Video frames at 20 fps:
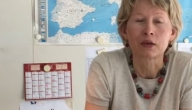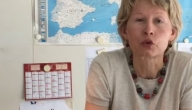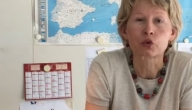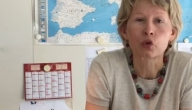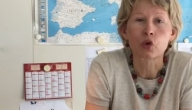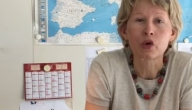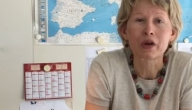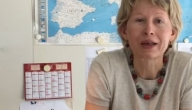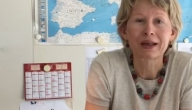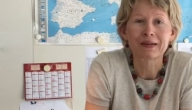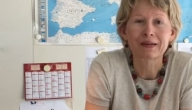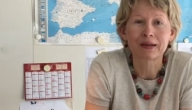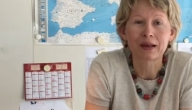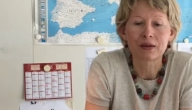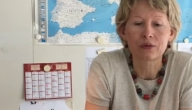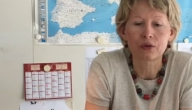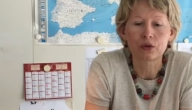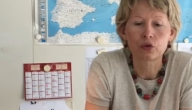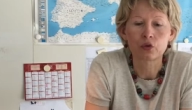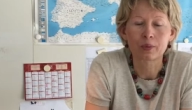drawing
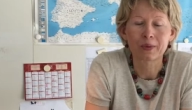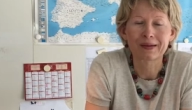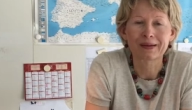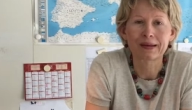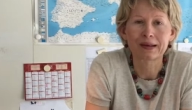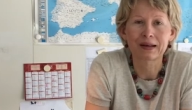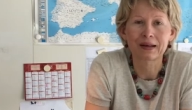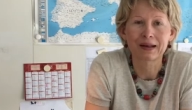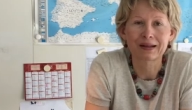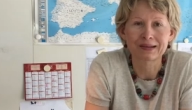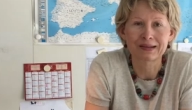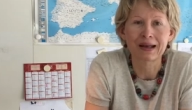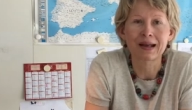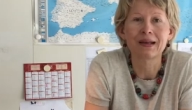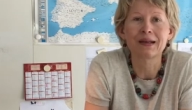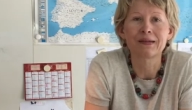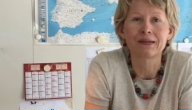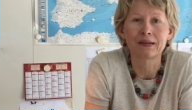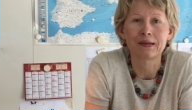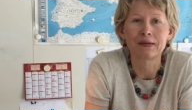attention to particular
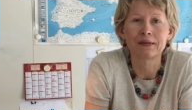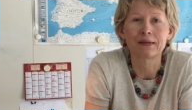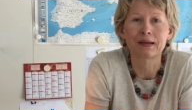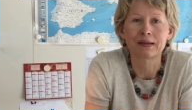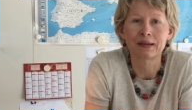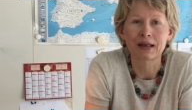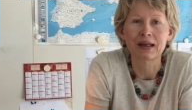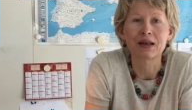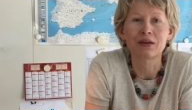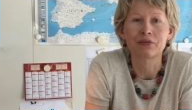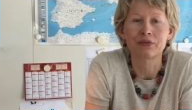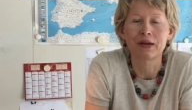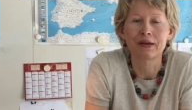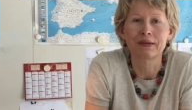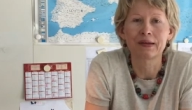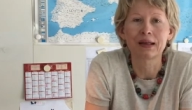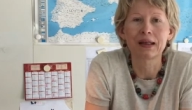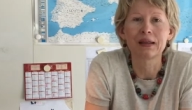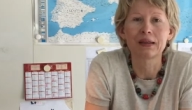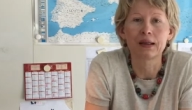challenges that they are
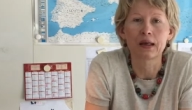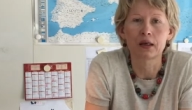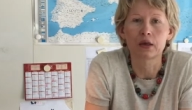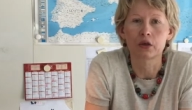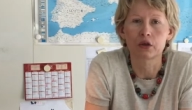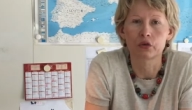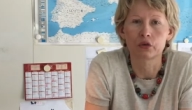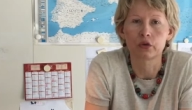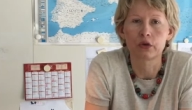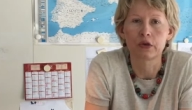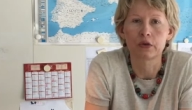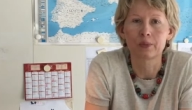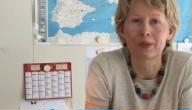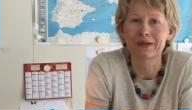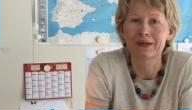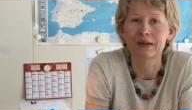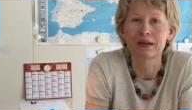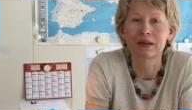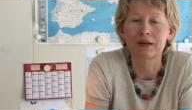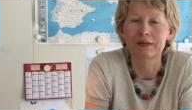facing in their countries,
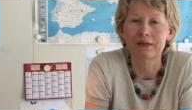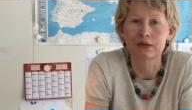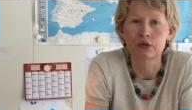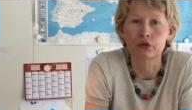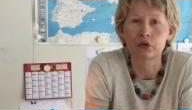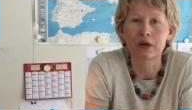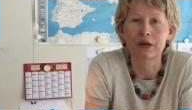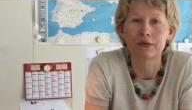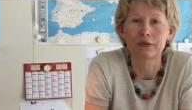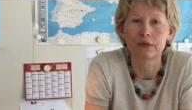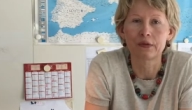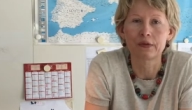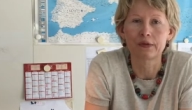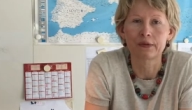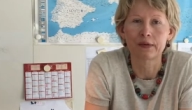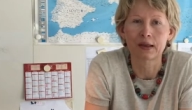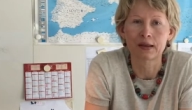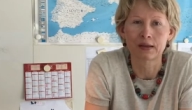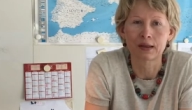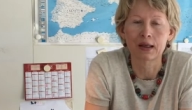particular situations
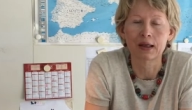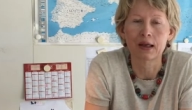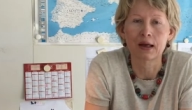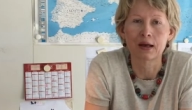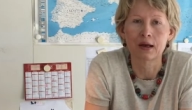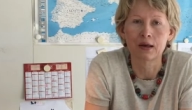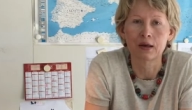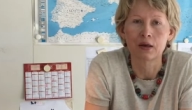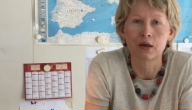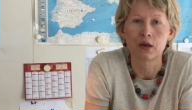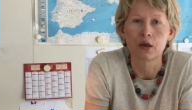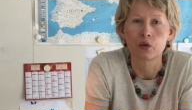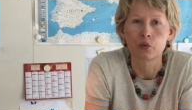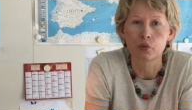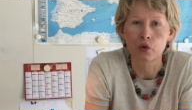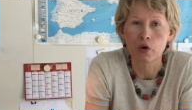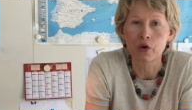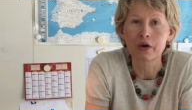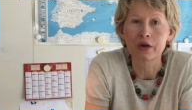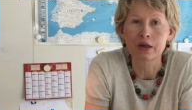that they are
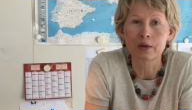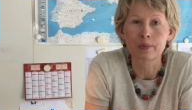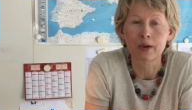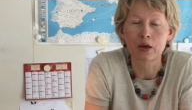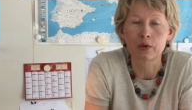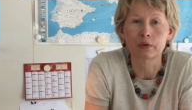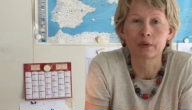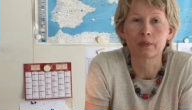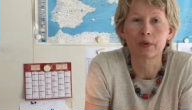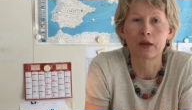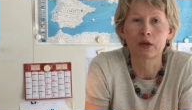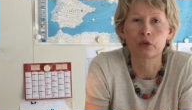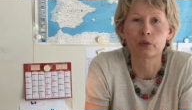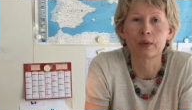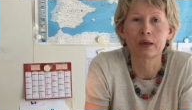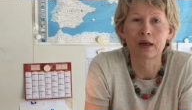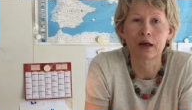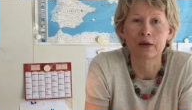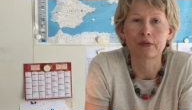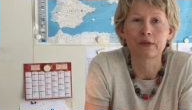worried about as
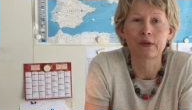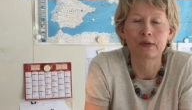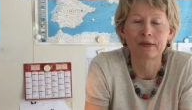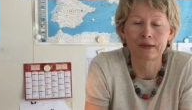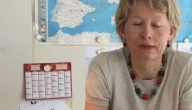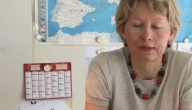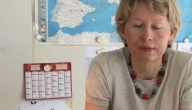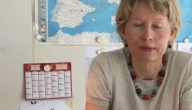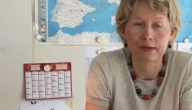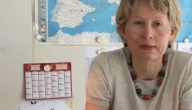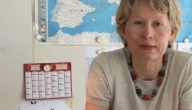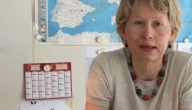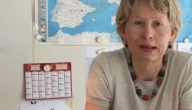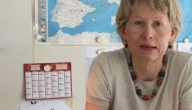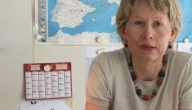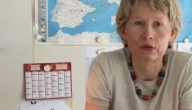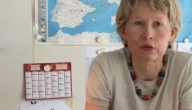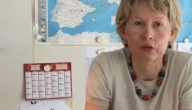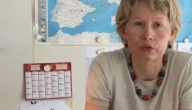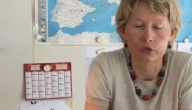regards the, the
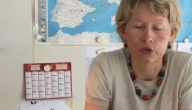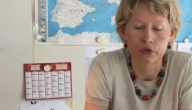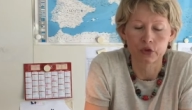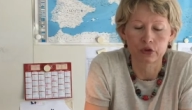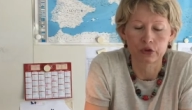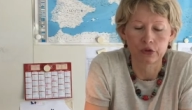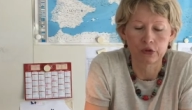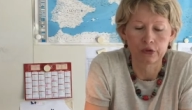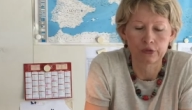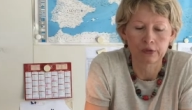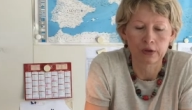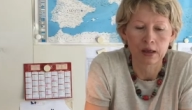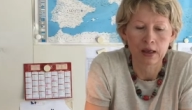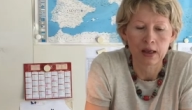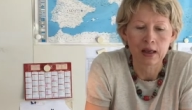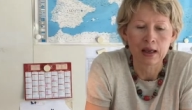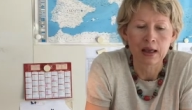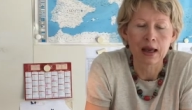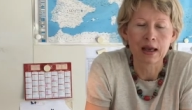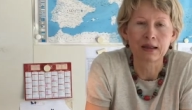status of judges,
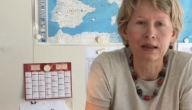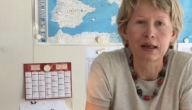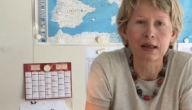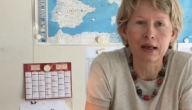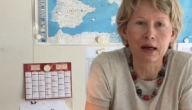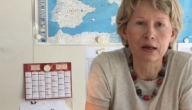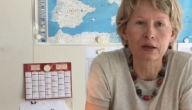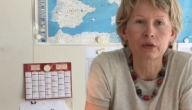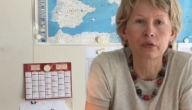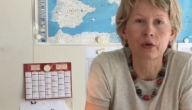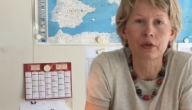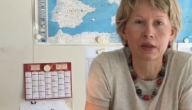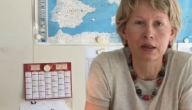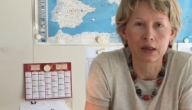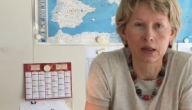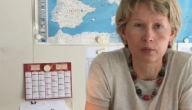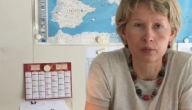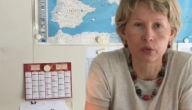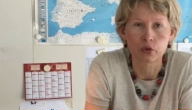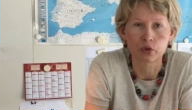and they ask for
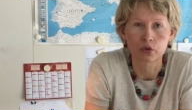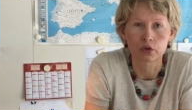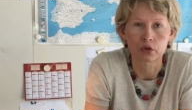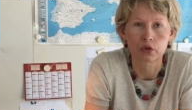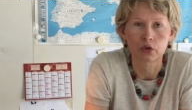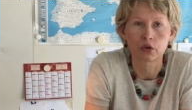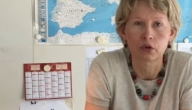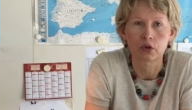the input